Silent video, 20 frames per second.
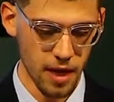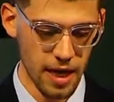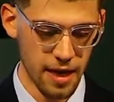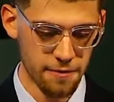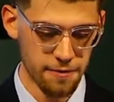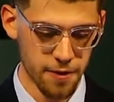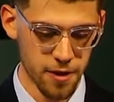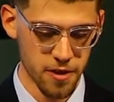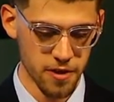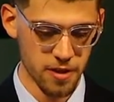
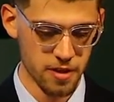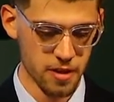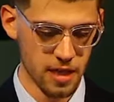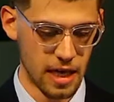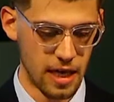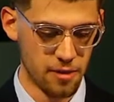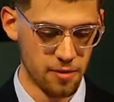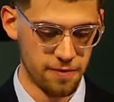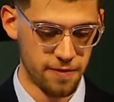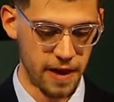At first,
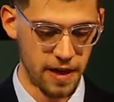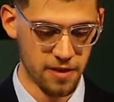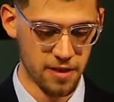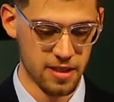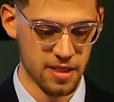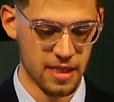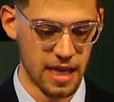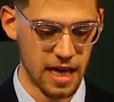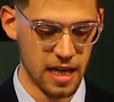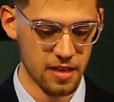I found the
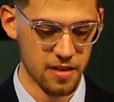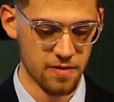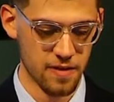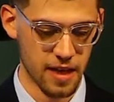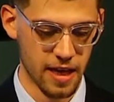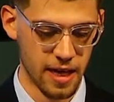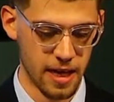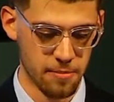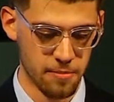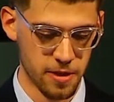size of the
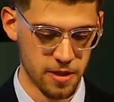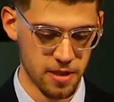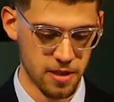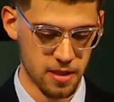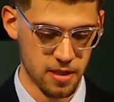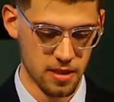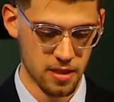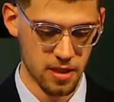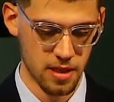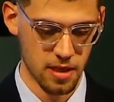
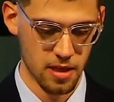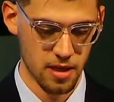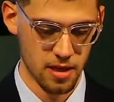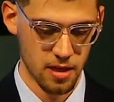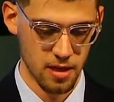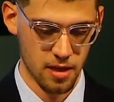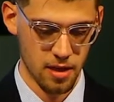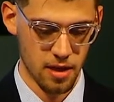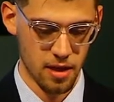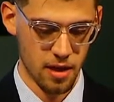campus
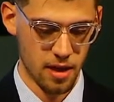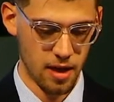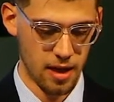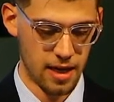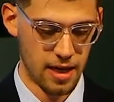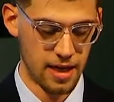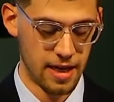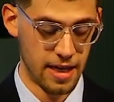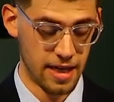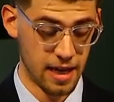
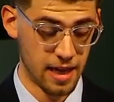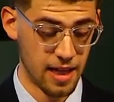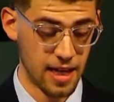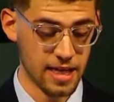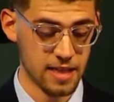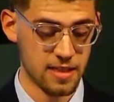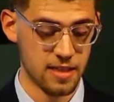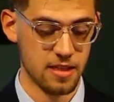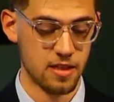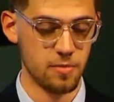uh, and
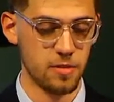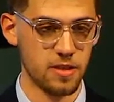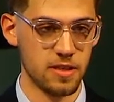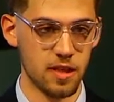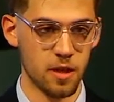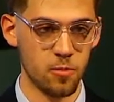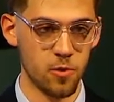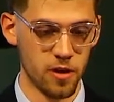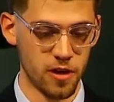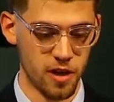classes to be
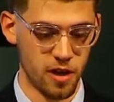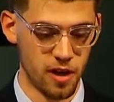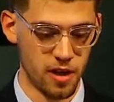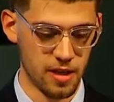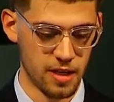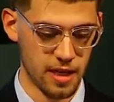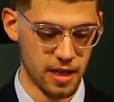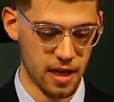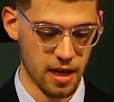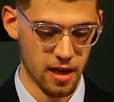somewhat
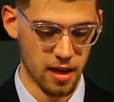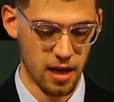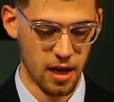daunting.